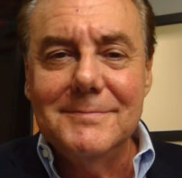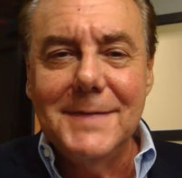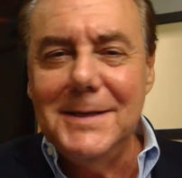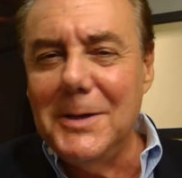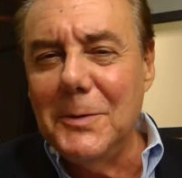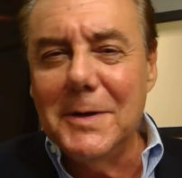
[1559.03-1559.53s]
I
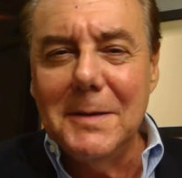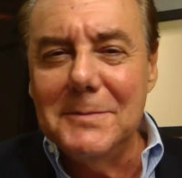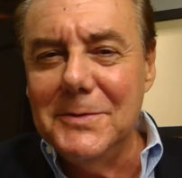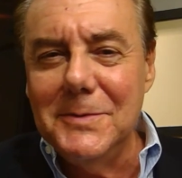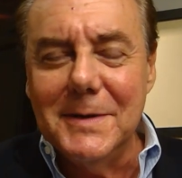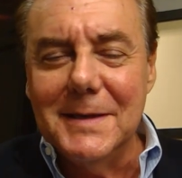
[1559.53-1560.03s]
know what I'm
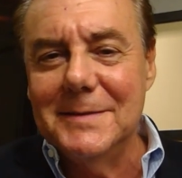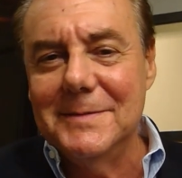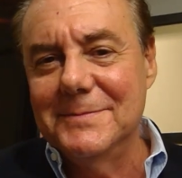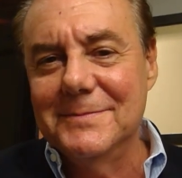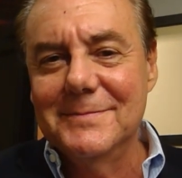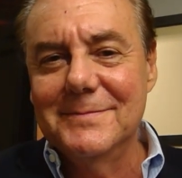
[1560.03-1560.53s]
doing.
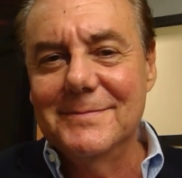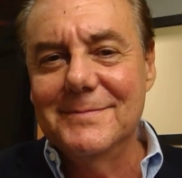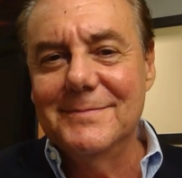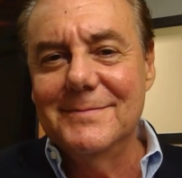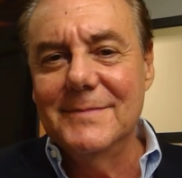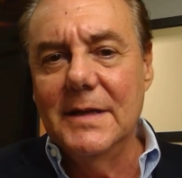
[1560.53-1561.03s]

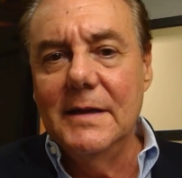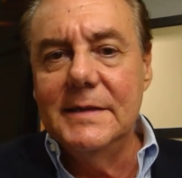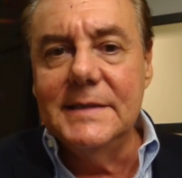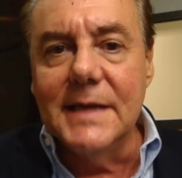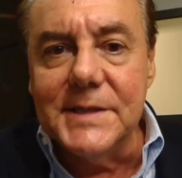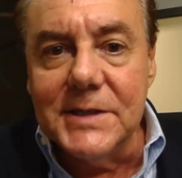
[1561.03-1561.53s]

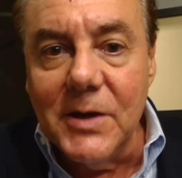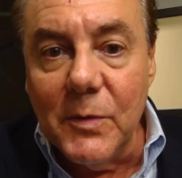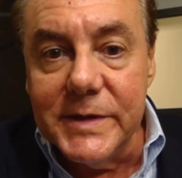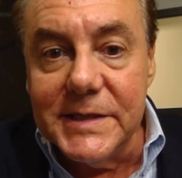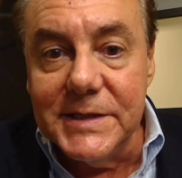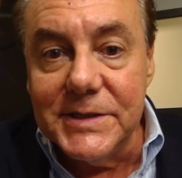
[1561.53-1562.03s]
She doesn't know
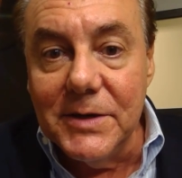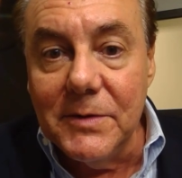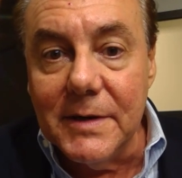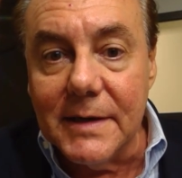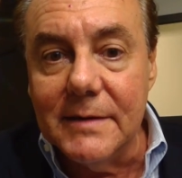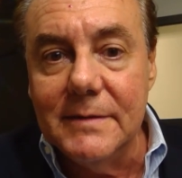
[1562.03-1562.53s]
what she's
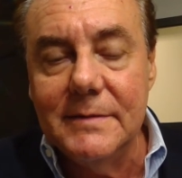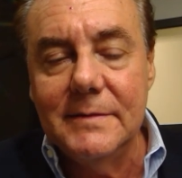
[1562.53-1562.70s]
doing,